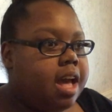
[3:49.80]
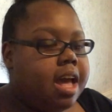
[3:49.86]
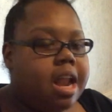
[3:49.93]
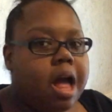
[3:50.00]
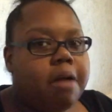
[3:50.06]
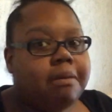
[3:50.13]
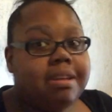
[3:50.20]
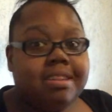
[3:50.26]

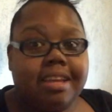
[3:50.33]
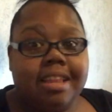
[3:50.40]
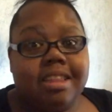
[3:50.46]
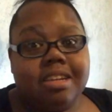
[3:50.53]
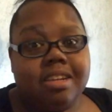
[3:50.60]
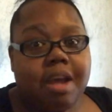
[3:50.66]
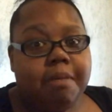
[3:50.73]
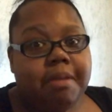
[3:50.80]
I always said
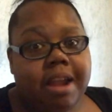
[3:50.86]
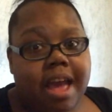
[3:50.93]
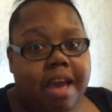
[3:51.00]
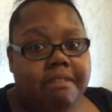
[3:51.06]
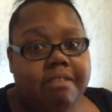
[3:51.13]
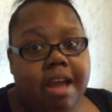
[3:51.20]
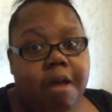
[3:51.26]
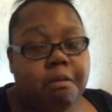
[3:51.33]
the job that I
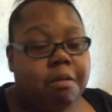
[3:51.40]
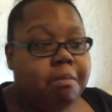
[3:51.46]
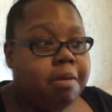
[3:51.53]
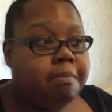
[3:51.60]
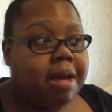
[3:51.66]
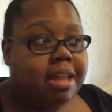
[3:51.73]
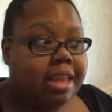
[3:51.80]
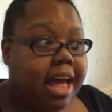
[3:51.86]
have now would
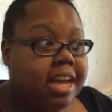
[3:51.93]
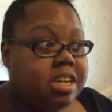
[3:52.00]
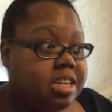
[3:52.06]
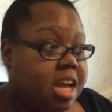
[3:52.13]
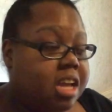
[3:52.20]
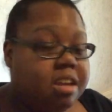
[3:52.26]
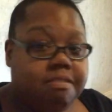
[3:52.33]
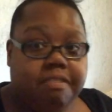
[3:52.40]
be my last
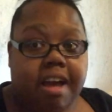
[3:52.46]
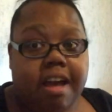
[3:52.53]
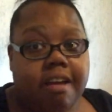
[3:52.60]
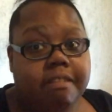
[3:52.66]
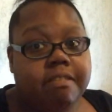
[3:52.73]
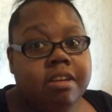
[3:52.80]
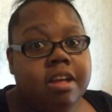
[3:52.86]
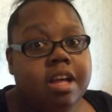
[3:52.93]
9-to-5,
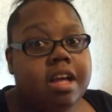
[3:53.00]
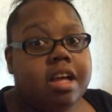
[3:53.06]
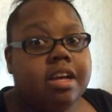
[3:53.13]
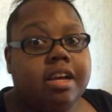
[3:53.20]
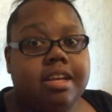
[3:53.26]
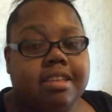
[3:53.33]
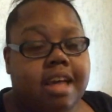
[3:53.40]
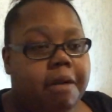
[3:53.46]

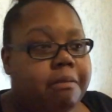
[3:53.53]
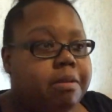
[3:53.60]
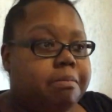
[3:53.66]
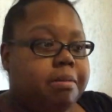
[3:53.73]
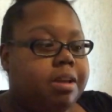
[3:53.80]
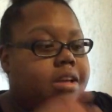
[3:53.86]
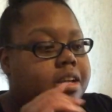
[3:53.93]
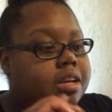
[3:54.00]
because I
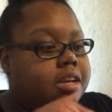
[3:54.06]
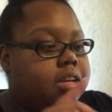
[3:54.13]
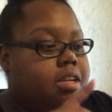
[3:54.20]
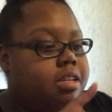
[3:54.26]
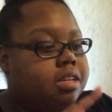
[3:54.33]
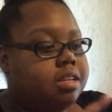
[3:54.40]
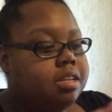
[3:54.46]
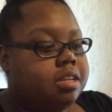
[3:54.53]
would be,
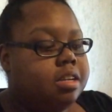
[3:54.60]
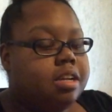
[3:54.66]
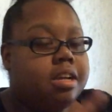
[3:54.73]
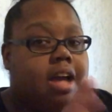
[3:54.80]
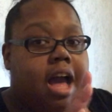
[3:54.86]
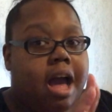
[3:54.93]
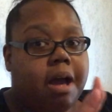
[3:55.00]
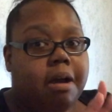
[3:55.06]

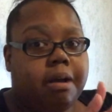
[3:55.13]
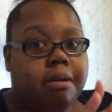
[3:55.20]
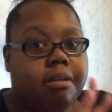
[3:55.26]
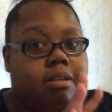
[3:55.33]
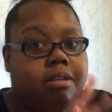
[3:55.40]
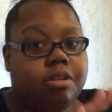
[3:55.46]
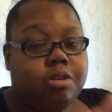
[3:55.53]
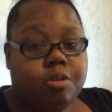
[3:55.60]

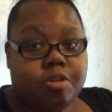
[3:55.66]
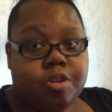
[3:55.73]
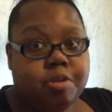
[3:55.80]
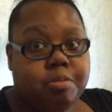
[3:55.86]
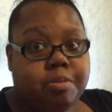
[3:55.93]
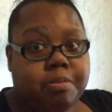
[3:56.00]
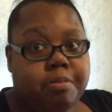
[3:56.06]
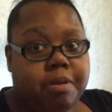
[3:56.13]

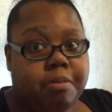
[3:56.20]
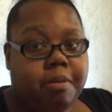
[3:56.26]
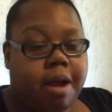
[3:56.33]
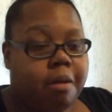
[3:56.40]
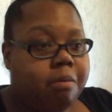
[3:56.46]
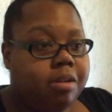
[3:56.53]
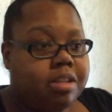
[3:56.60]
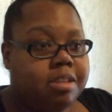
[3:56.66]
YouTube would be where
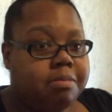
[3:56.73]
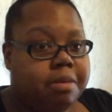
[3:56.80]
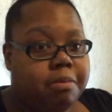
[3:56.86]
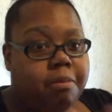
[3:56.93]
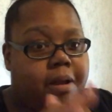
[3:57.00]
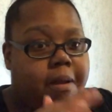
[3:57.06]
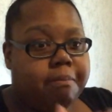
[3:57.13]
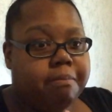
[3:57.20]
I want it to be,
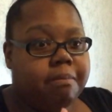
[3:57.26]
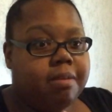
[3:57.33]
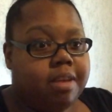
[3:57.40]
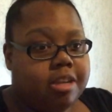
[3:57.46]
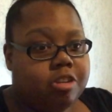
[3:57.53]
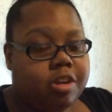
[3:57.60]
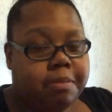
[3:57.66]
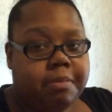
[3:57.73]
where I'm
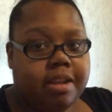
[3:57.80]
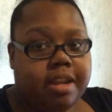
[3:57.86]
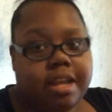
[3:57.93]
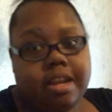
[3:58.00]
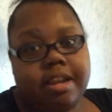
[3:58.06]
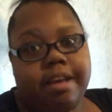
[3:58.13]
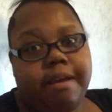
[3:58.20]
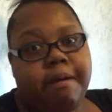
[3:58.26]
streaming an
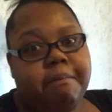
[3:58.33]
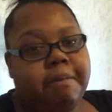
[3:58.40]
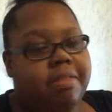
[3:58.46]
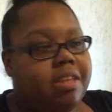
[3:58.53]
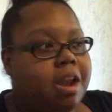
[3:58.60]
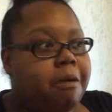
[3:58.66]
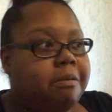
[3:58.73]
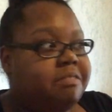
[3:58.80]
income,
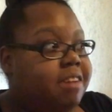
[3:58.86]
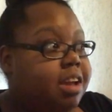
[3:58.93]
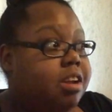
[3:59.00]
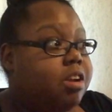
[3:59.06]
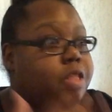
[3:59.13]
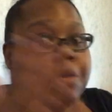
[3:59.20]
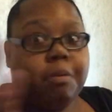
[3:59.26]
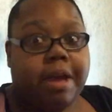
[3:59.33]
and then I would find
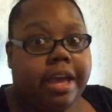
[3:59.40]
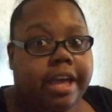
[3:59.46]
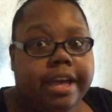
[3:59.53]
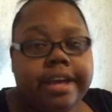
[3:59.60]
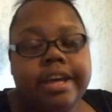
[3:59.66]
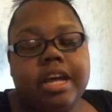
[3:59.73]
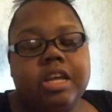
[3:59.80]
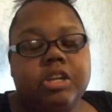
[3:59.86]
another way
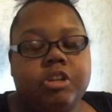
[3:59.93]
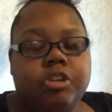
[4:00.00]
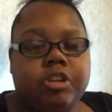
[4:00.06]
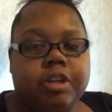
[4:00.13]
to